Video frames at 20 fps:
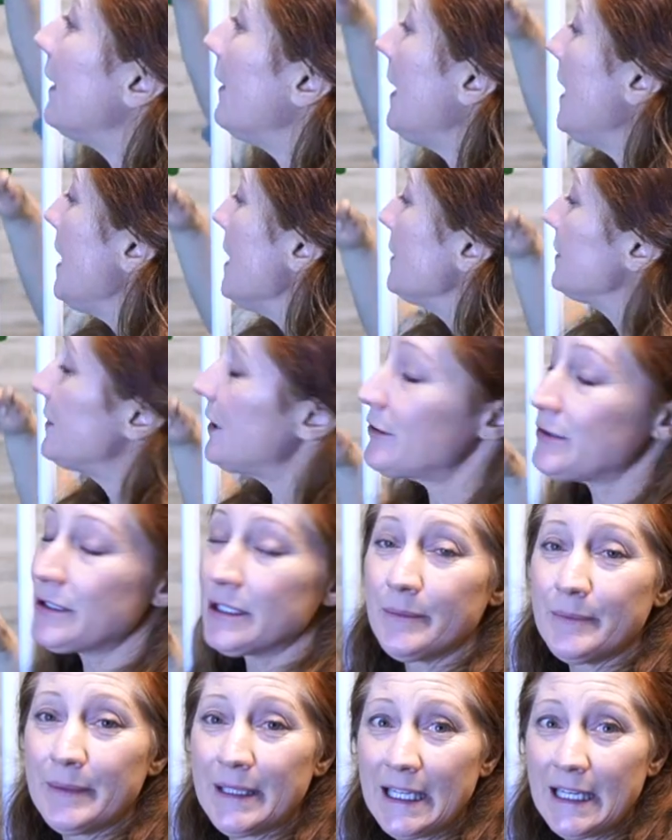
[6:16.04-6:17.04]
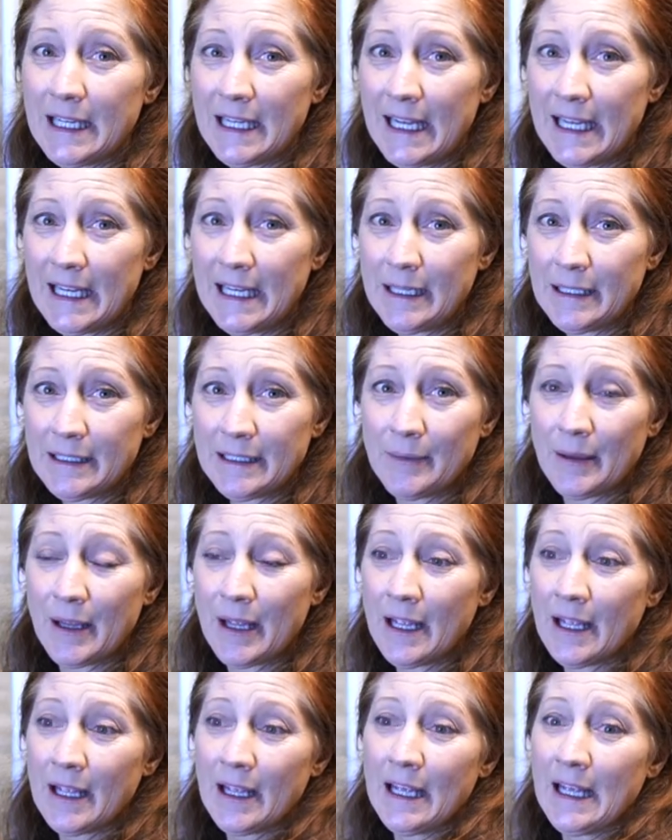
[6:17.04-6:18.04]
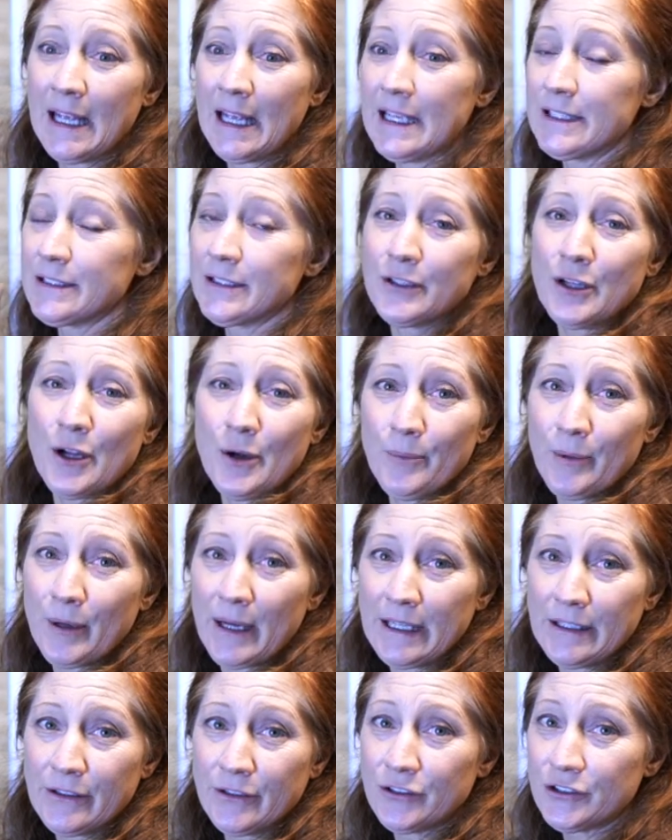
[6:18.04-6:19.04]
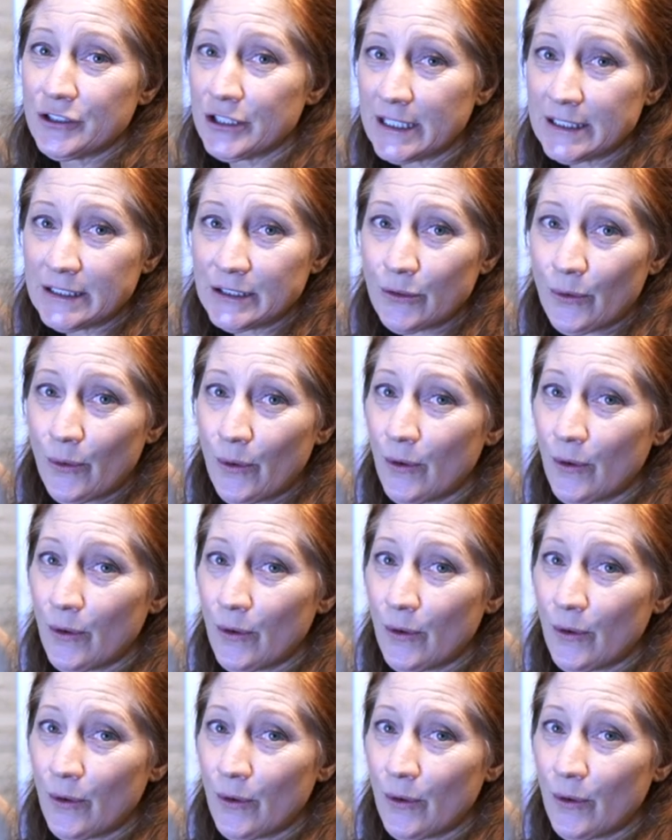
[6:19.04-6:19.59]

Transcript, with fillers: there. So to me, it is a no-brainer just to